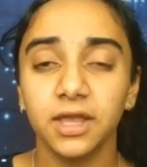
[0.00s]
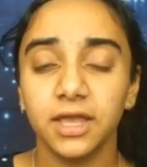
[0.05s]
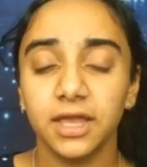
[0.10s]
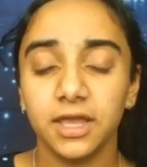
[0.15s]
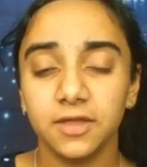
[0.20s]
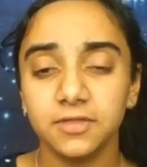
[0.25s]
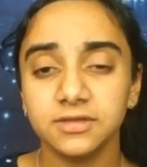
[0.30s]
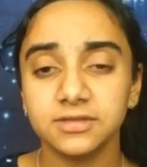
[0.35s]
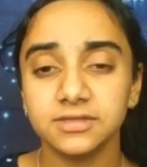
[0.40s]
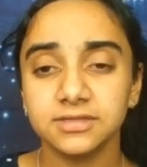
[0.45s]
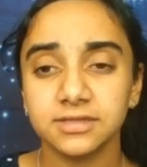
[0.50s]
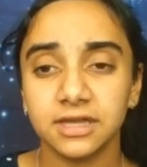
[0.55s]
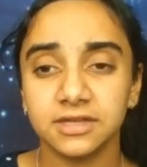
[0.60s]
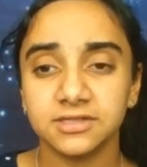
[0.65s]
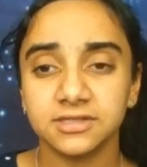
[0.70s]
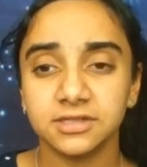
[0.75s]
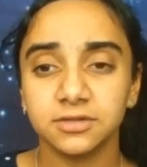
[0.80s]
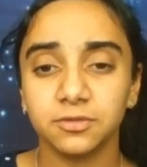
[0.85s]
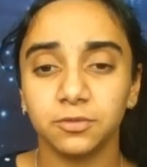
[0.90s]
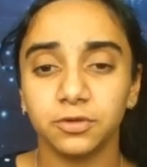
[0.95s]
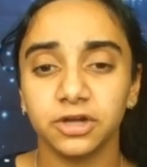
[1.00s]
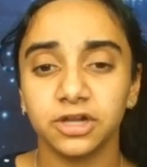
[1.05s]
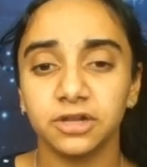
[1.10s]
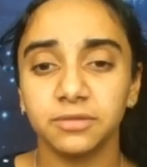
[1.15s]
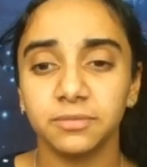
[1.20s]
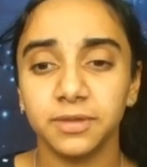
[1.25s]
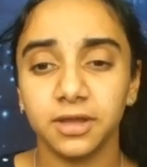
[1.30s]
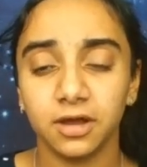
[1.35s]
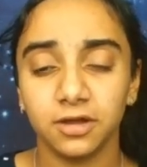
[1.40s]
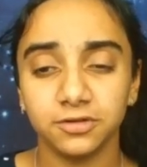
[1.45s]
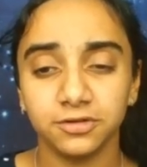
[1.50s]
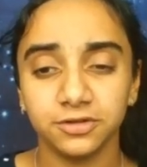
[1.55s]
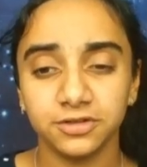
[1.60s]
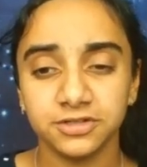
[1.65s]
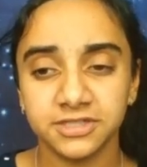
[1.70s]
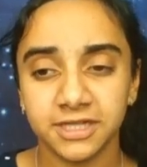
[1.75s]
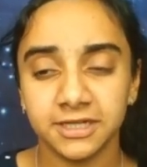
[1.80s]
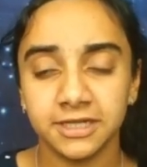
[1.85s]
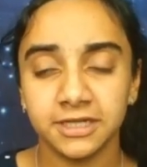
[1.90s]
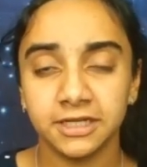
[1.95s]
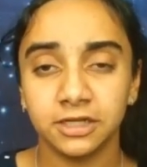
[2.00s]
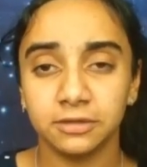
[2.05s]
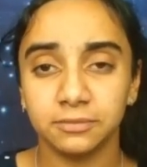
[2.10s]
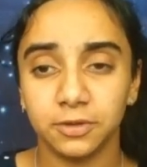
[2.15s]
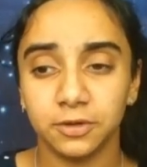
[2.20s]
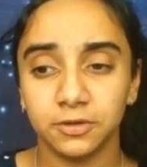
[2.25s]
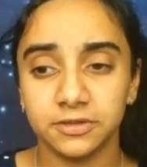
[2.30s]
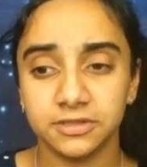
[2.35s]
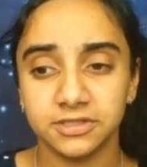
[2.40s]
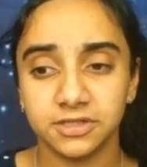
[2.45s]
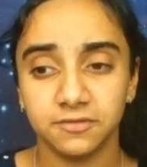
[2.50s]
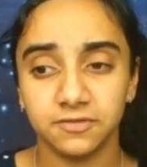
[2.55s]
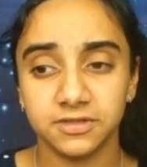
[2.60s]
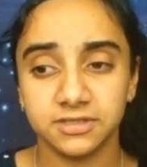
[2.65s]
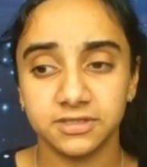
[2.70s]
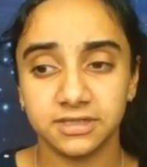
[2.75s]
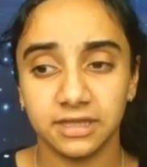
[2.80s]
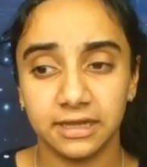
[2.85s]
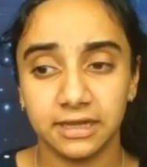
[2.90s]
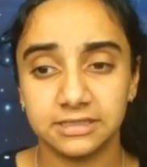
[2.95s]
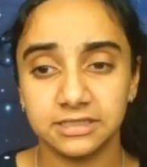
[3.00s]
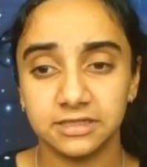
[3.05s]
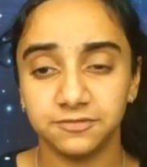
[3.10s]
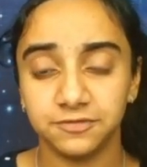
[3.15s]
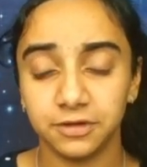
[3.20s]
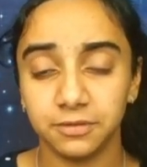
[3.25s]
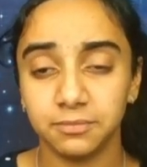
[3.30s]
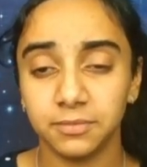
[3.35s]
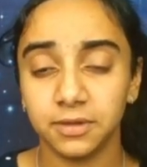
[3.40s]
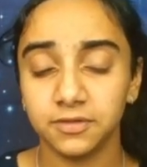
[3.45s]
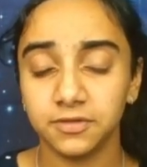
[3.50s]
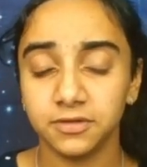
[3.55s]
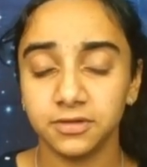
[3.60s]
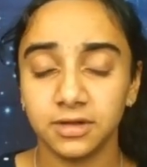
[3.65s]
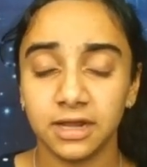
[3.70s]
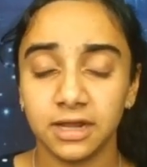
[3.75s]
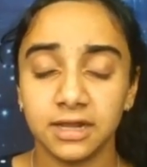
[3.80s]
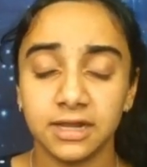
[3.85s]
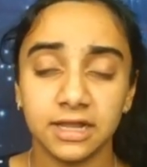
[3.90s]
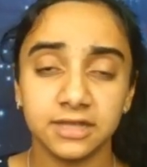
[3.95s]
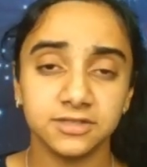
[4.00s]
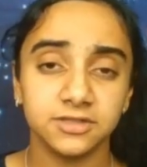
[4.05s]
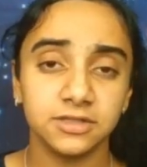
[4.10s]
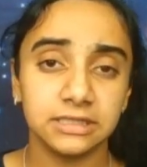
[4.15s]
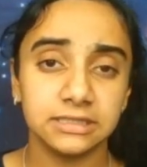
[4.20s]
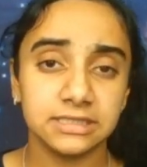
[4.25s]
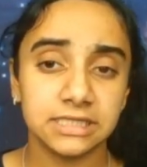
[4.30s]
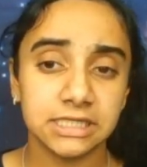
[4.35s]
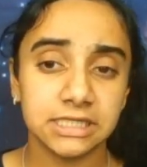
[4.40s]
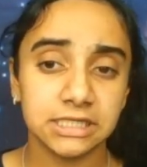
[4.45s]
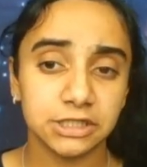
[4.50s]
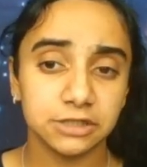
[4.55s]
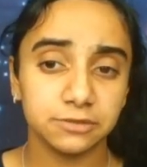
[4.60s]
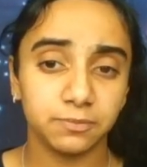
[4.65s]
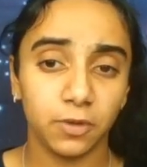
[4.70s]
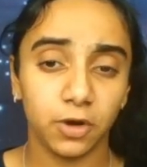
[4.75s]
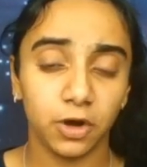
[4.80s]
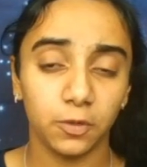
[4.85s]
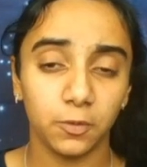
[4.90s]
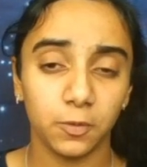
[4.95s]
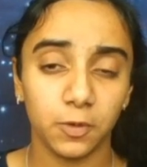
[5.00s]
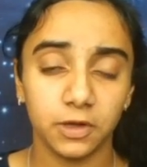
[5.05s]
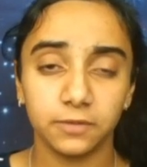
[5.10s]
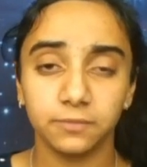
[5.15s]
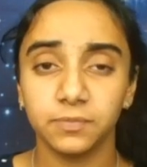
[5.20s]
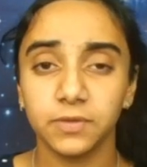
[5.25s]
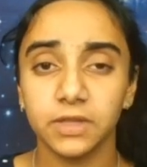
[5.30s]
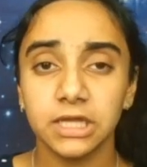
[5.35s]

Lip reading: In this lesson, we're going to be understanding components of the scientific method, and as you can see, this is part 1.